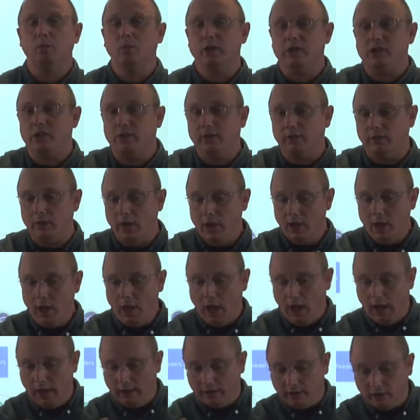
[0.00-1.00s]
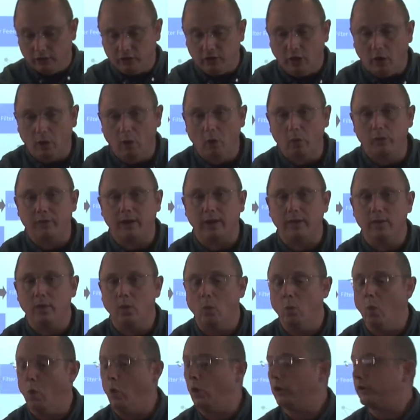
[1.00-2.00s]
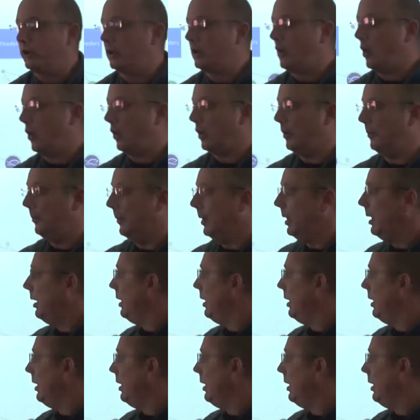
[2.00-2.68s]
which is dissolved in the water column.